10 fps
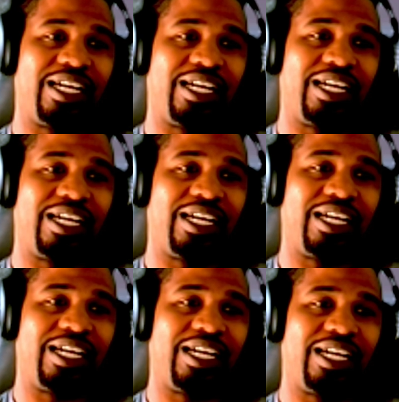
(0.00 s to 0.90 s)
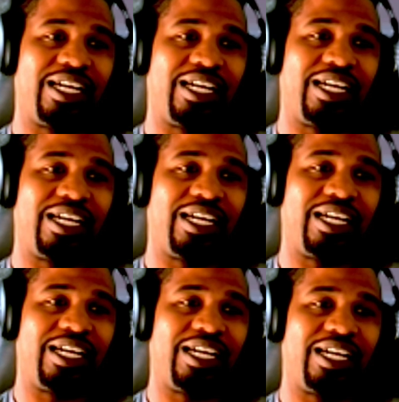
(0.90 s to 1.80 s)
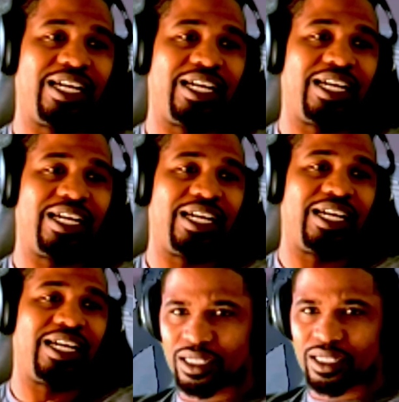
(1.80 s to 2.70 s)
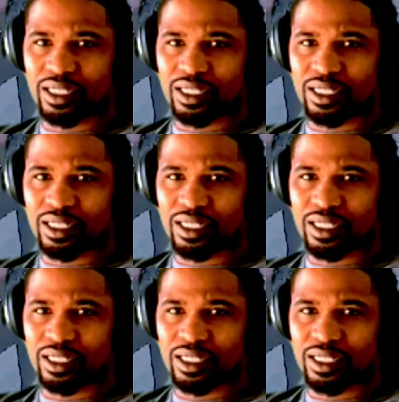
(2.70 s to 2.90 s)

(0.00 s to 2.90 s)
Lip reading: Nothing is said.